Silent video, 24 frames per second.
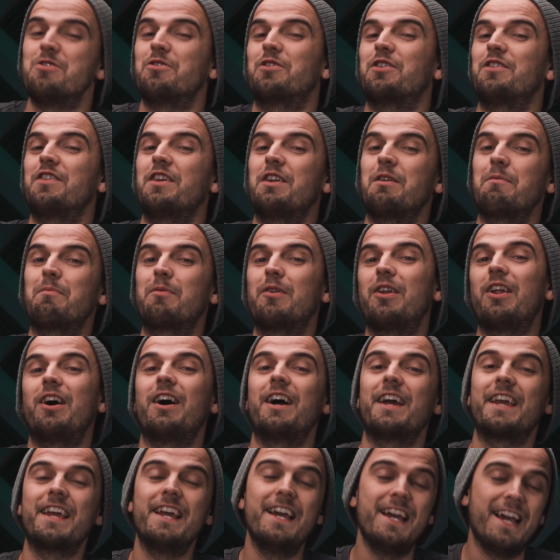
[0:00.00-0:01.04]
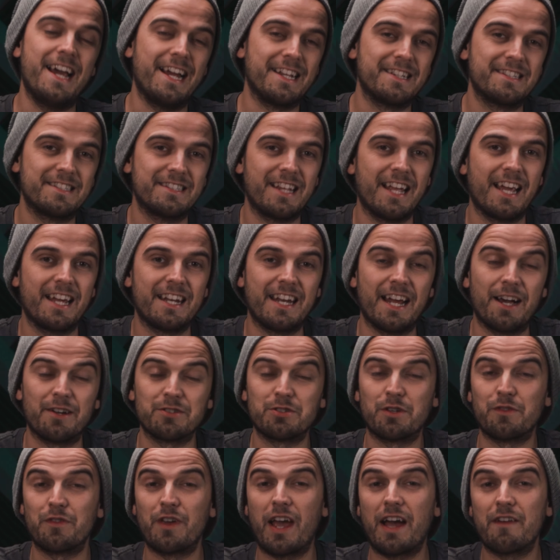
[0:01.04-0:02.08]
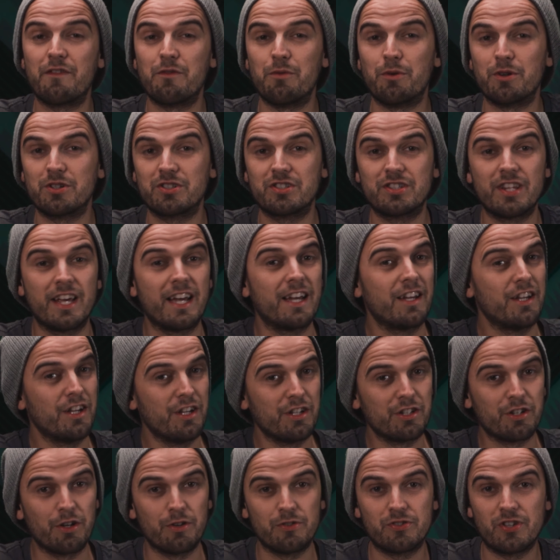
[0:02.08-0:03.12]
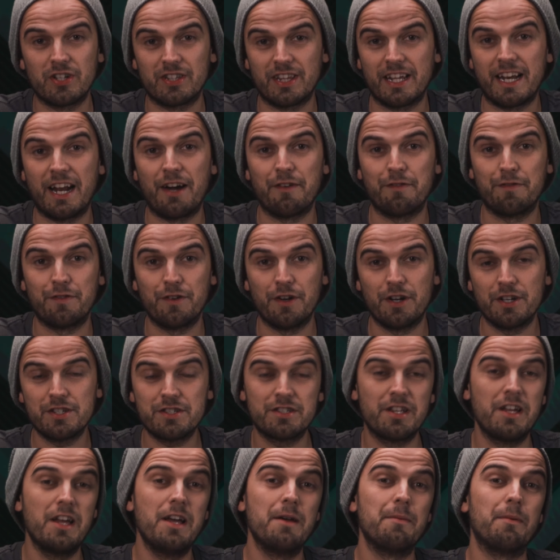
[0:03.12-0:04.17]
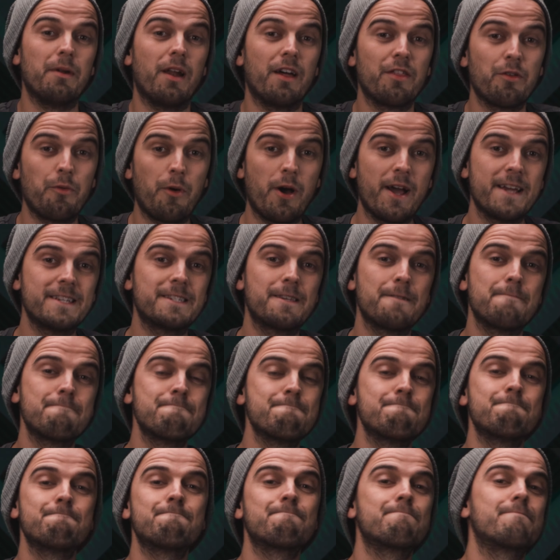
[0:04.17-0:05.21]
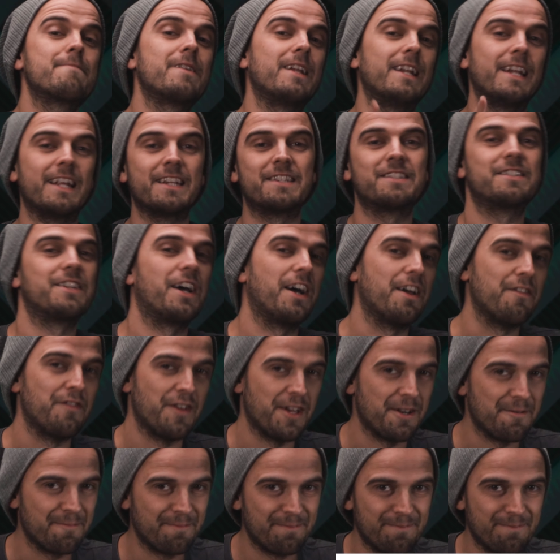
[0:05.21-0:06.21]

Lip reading: you can then apply and stand out. So if you haven't watched that, go check that out first, but otherwise, let's dive in.